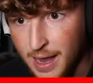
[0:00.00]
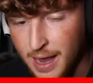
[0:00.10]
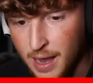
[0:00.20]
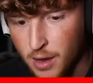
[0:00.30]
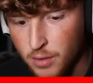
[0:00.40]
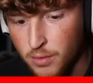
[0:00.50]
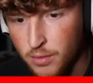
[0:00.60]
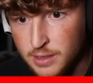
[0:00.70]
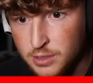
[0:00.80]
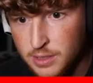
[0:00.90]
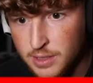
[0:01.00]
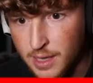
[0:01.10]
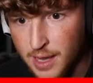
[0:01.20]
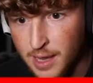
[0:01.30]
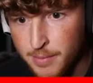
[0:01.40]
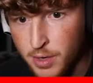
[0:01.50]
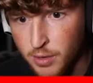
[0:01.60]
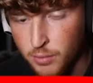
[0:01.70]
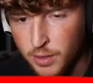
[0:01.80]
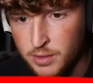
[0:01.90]
Ow. I just need
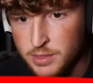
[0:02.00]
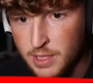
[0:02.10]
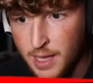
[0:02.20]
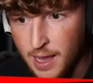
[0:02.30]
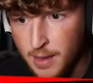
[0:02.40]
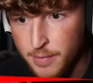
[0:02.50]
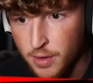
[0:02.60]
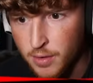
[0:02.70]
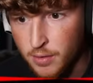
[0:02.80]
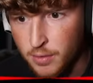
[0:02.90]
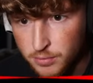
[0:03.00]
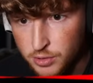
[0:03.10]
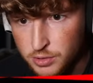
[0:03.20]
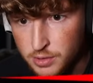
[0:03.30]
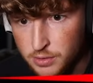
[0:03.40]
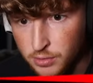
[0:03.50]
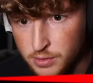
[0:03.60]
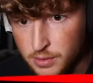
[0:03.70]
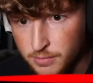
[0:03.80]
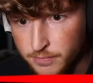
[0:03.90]
ammo. Where's the ammo? Push this
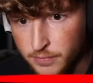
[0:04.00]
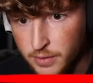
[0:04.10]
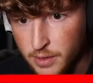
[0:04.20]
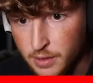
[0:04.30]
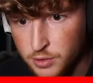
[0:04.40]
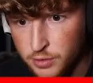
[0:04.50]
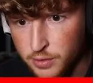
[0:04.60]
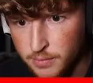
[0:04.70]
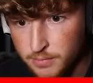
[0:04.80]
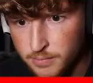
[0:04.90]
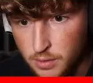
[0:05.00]
towards him and then shoot it.